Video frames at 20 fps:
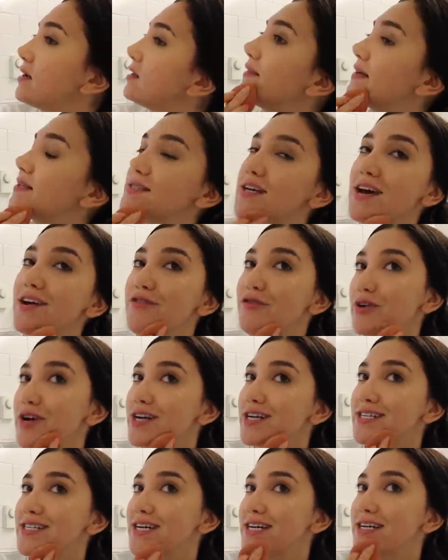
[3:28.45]
And that's kind of what
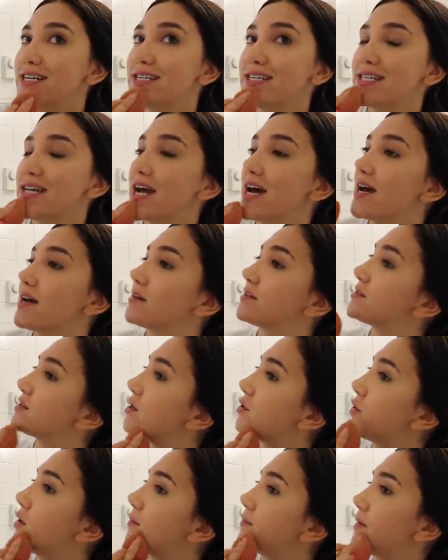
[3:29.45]
I did today.
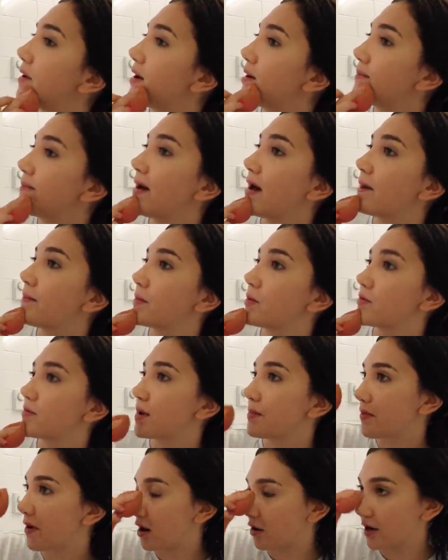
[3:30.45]
So I'm, I'm happy with
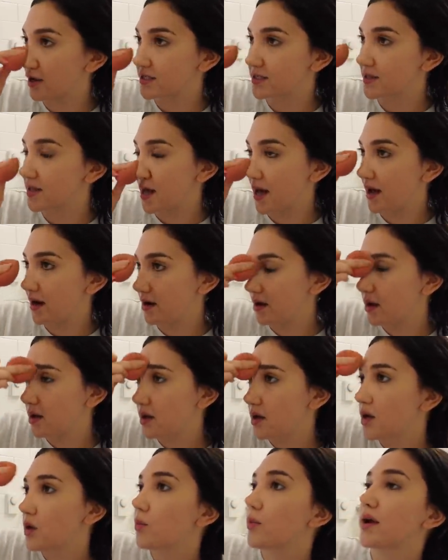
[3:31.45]
my progress. And then
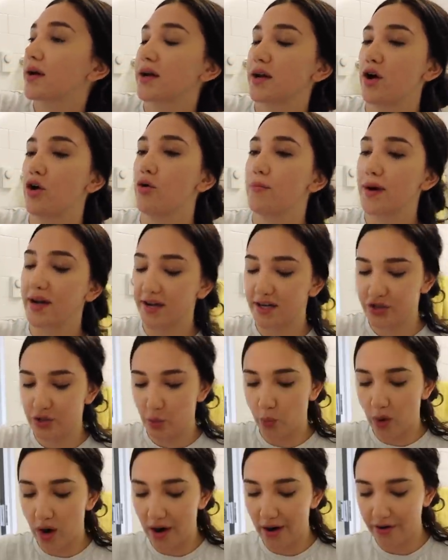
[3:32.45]
when I get home, I get to
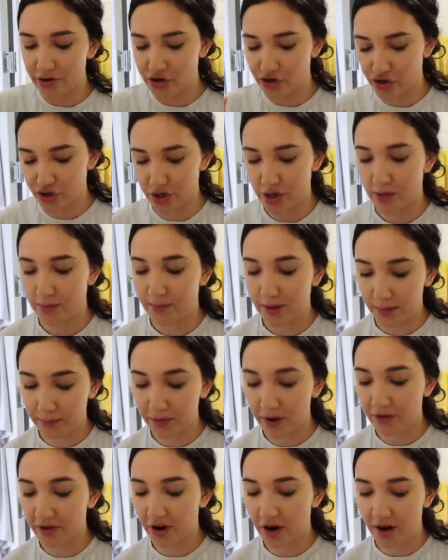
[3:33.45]
watch Big
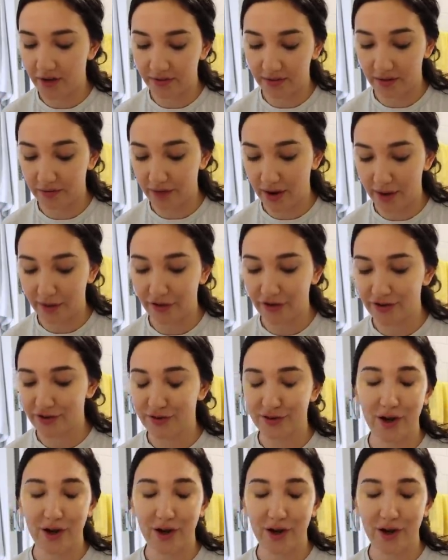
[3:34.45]
Brother and Love Island.